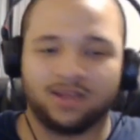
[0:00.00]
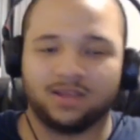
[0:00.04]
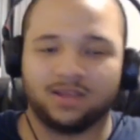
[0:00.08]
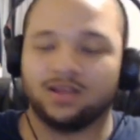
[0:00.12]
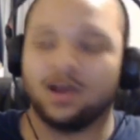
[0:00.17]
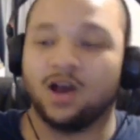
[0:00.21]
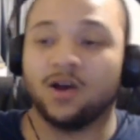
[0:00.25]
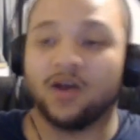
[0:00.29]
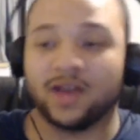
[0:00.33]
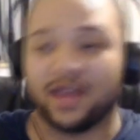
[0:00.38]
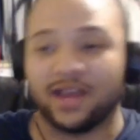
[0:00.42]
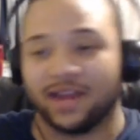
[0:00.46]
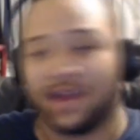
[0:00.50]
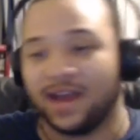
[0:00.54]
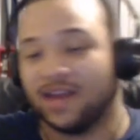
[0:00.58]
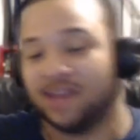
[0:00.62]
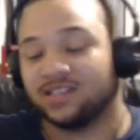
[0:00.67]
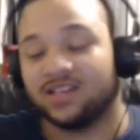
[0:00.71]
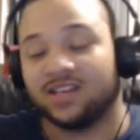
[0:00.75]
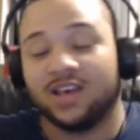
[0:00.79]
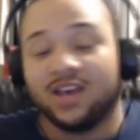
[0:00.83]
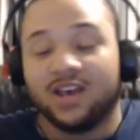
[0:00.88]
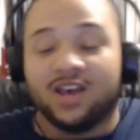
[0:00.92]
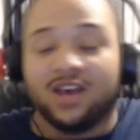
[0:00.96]
Okay, guys,
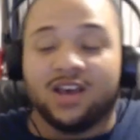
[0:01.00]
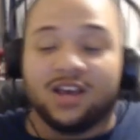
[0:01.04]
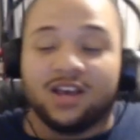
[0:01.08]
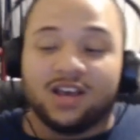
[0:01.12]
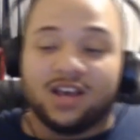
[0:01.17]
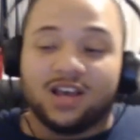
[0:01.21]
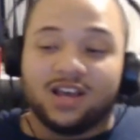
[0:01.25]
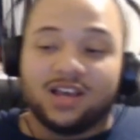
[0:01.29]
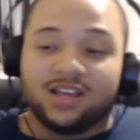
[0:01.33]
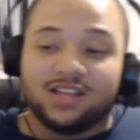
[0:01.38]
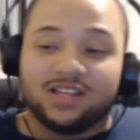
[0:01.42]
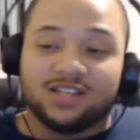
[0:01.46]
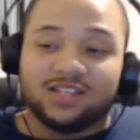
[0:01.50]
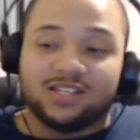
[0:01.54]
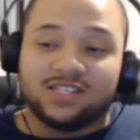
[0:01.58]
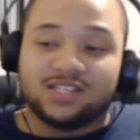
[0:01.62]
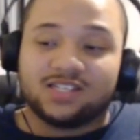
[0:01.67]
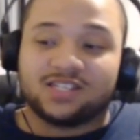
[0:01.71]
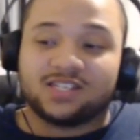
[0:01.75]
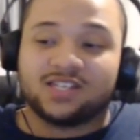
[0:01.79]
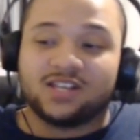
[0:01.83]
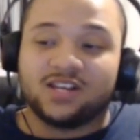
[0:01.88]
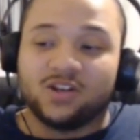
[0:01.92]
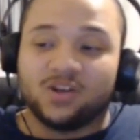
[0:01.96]

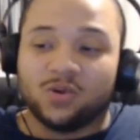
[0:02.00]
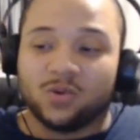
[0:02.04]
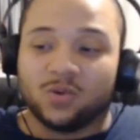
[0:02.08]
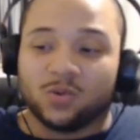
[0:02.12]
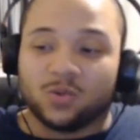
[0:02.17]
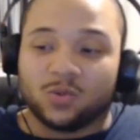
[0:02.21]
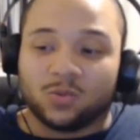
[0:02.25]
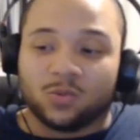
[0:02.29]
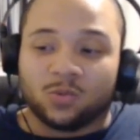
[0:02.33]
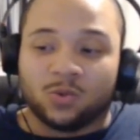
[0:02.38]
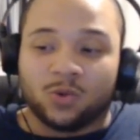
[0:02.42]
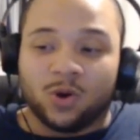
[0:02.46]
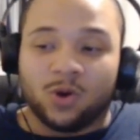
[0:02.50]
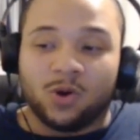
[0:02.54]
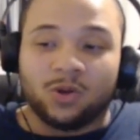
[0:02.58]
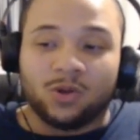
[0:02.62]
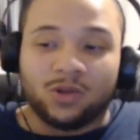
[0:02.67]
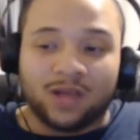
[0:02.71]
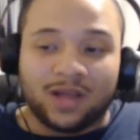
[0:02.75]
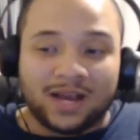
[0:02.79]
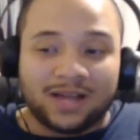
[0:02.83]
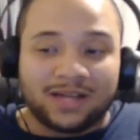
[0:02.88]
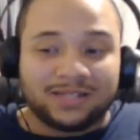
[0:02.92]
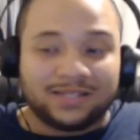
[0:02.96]
Senator
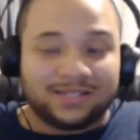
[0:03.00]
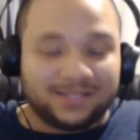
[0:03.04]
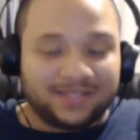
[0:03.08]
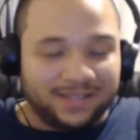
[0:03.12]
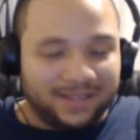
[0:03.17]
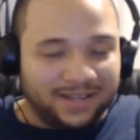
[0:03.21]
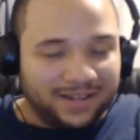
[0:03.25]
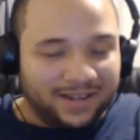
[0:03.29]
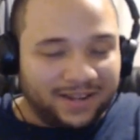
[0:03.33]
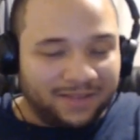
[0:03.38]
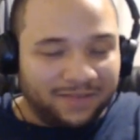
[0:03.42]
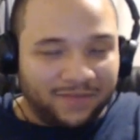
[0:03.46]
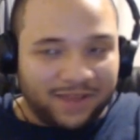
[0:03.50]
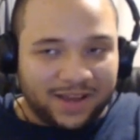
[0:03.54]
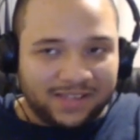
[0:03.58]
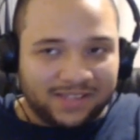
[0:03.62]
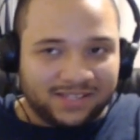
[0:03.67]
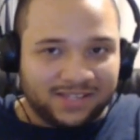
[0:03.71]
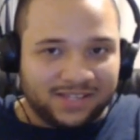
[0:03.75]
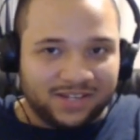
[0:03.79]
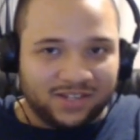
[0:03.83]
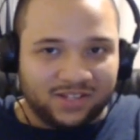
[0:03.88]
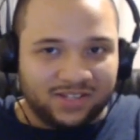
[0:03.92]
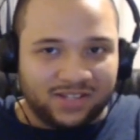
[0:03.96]
Rolante, if I
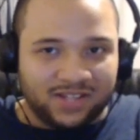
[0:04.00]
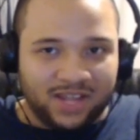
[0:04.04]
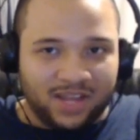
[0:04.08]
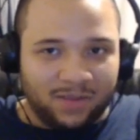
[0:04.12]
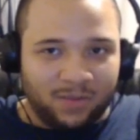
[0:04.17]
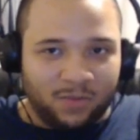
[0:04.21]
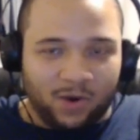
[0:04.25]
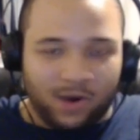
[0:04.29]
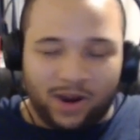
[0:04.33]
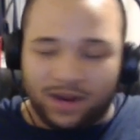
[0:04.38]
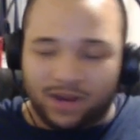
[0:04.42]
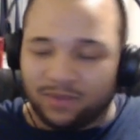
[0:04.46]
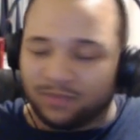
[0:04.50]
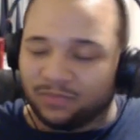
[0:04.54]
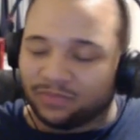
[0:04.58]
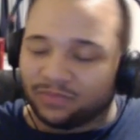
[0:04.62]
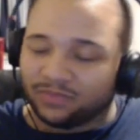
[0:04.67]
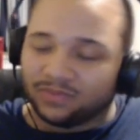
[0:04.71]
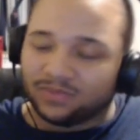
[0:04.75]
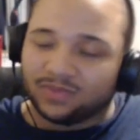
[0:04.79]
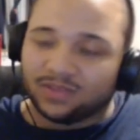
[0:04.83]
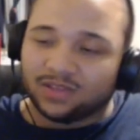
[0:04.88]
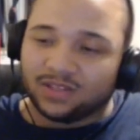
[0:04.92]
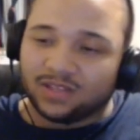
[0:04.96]
said his name right,
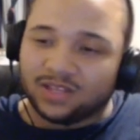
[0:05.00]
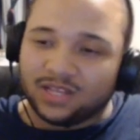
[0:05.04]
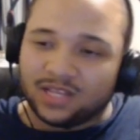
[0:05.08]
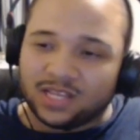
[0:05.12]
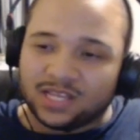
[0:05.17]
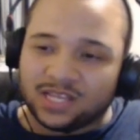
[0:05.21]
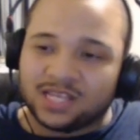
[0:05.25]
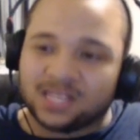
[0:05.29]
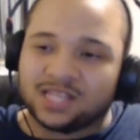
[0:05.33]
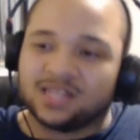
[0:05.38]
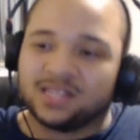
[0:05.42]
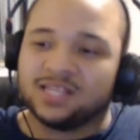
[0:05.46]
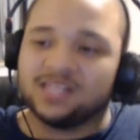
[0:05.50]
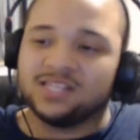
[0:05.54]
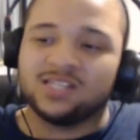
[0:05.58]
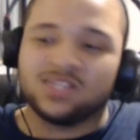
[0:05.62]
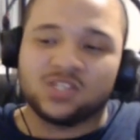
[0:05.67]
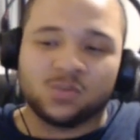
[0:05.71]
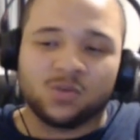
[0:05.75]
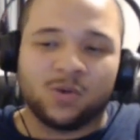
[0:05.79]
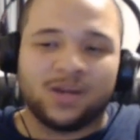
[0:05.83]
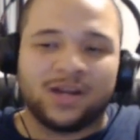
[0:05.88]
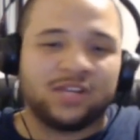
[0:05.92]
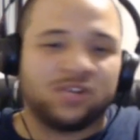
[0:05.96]
this is
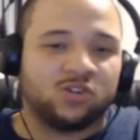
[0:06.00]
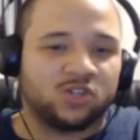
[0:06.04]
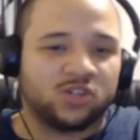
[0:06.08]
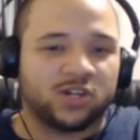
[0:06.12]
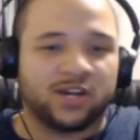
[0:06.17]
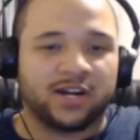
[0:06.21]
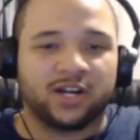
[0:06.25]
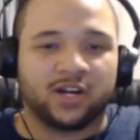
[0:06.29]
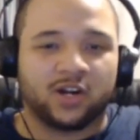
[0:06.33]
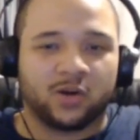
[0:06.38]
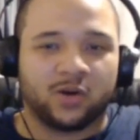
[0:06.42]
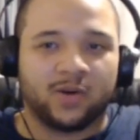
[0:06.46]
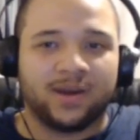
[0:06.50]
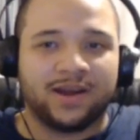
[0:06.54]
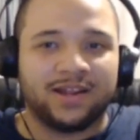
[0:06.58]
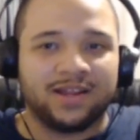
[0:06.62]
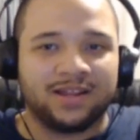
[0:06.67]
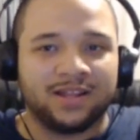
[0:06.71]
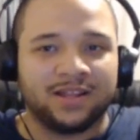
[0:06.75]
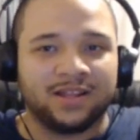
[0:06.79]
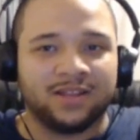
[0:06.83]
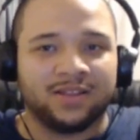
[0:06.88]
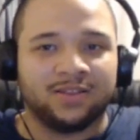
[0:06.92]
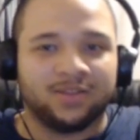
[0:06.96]
when he was trying to create
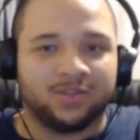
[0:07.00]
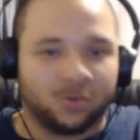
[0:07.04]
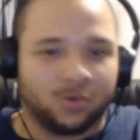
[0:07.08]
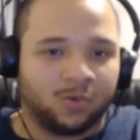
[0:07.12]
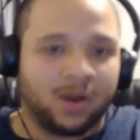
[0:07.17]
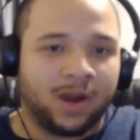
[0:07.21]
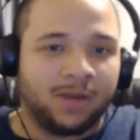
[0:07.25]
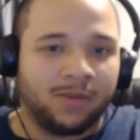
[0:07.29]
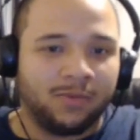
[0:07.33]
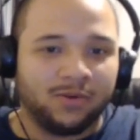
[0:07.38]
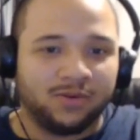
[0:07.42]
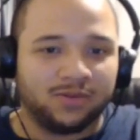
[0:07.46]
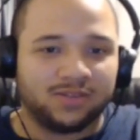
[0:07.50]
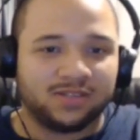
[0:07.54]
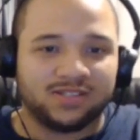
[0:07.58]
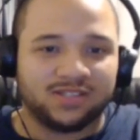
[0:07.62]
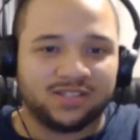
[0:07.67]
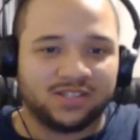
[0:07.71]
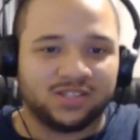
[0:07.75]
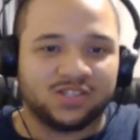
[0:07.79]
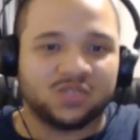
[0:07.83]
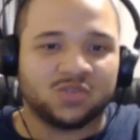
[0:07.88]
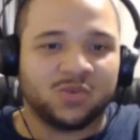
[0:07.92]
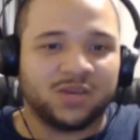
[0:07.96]
the Rebels. This
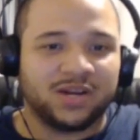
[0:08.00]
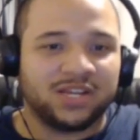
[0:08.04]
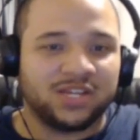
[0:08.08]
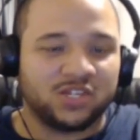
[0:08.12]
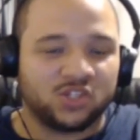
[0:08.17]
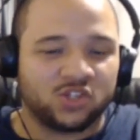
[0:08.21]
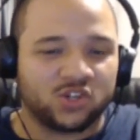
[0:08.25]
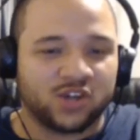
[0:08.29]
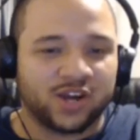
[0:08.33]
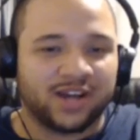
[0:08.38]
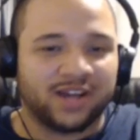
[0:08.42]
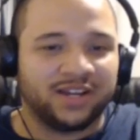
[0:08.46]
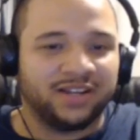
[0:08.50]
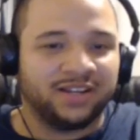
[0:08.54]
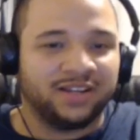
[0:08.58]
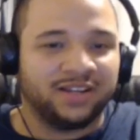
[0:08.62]
is when he's trying to